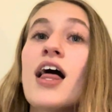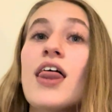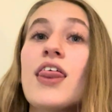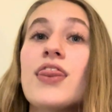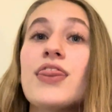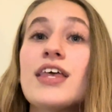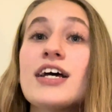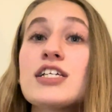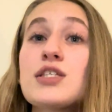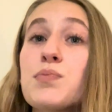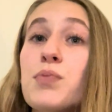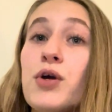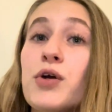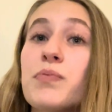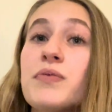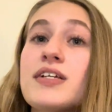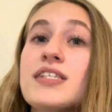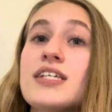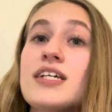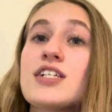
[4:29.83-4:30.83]
This
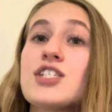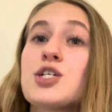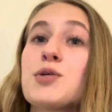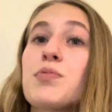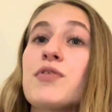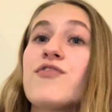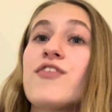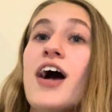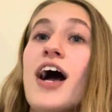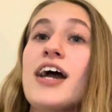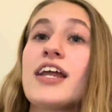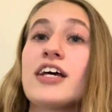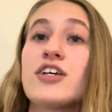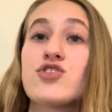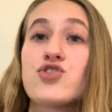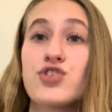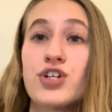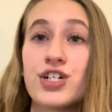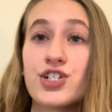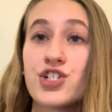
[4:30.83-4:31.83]
purpose is to provide a
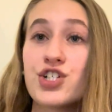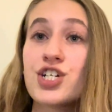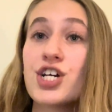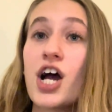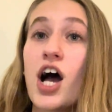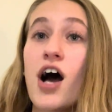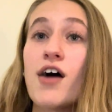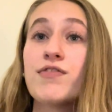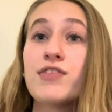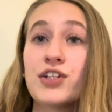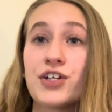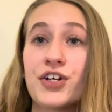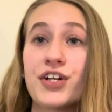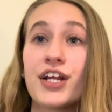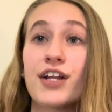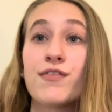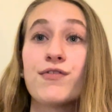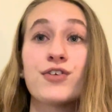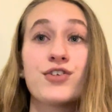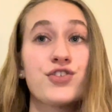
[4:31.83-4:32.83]
structure of
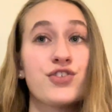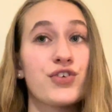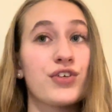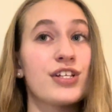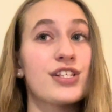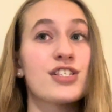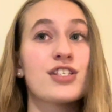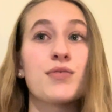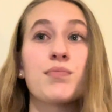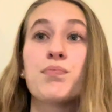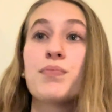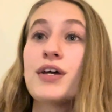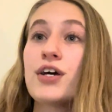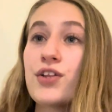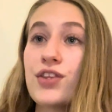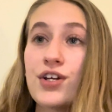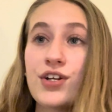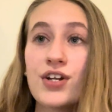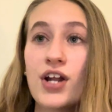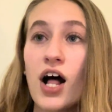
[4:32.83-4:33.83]
learning for students to
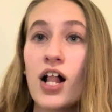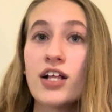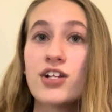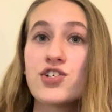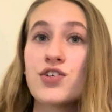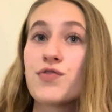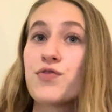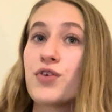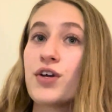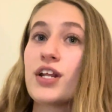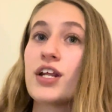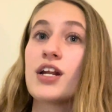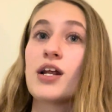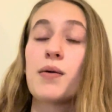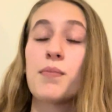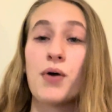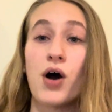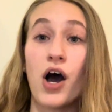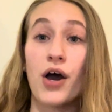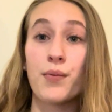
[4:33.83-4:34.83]
build their knowledge of reading
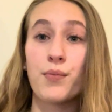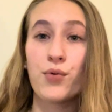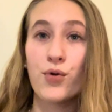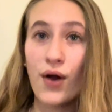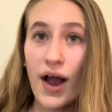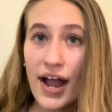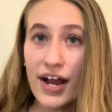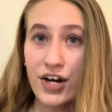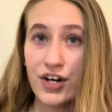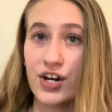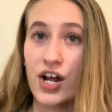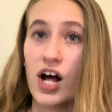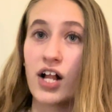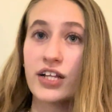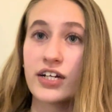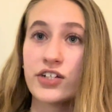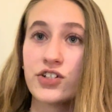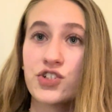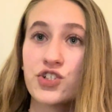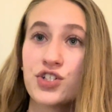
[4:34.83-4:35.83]
upon prior
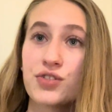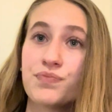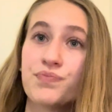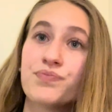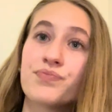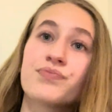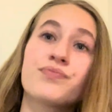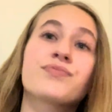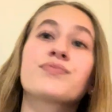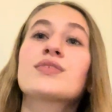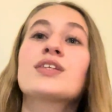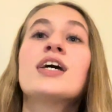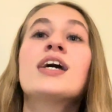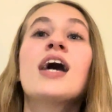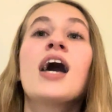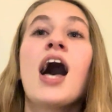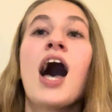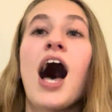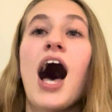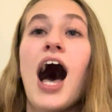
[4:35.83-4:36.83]
knowledge.
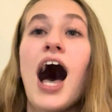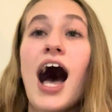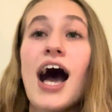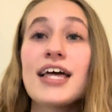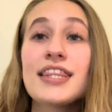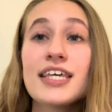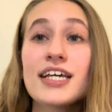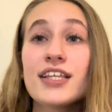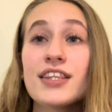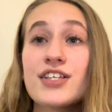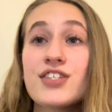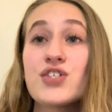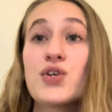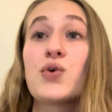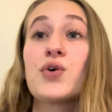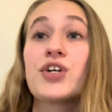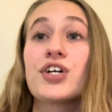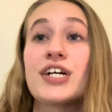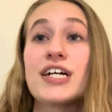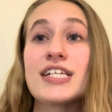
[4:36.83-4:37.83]
I think this
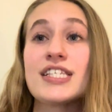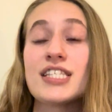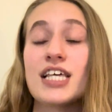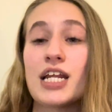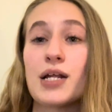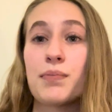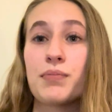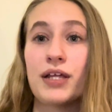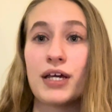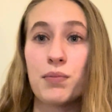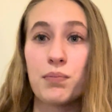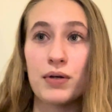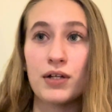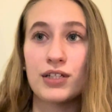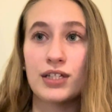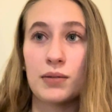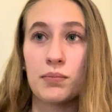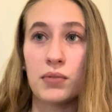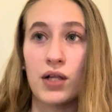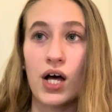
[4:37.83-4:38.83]
order is set up like
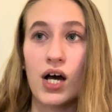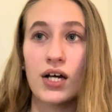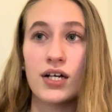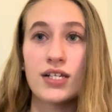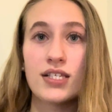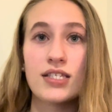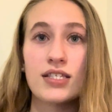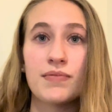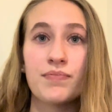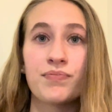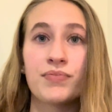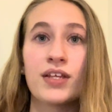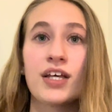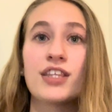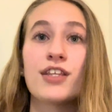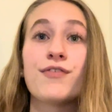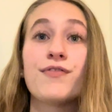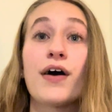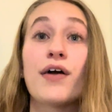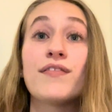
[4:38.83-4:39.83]
building blocks.
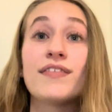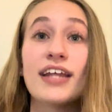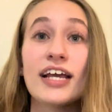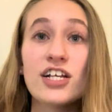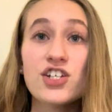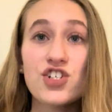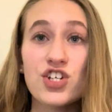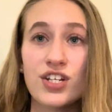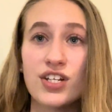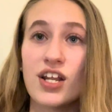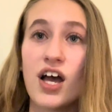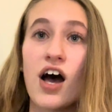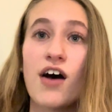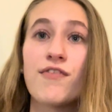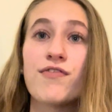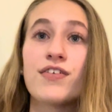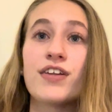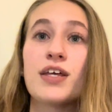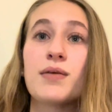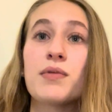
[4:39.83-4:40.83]
The foundation
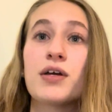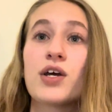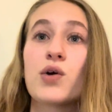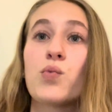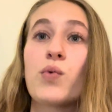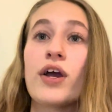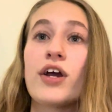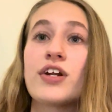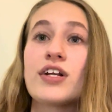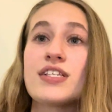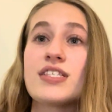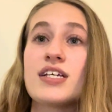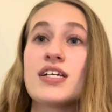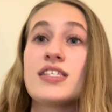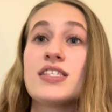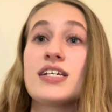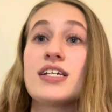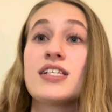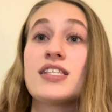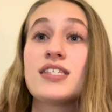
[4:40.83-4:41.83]
of phonemic awareness
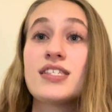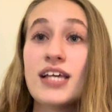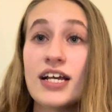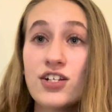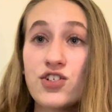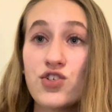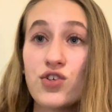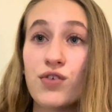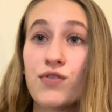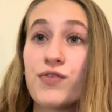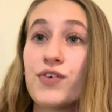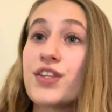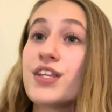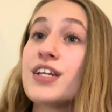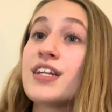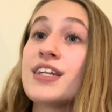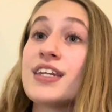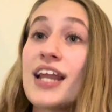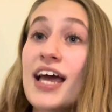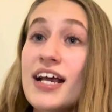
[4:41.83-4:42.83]
is essential for the
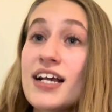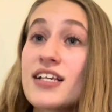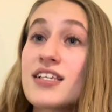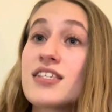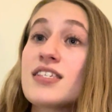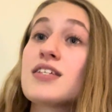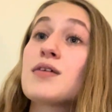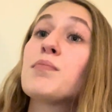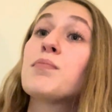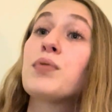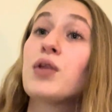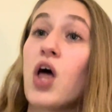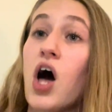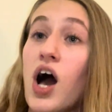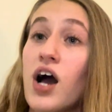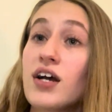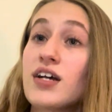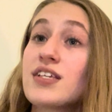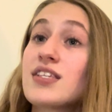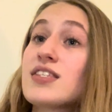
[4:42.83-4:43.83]
next
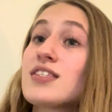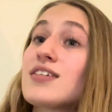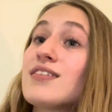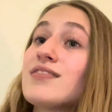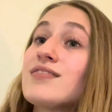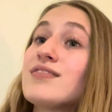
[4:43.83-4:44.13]
blocks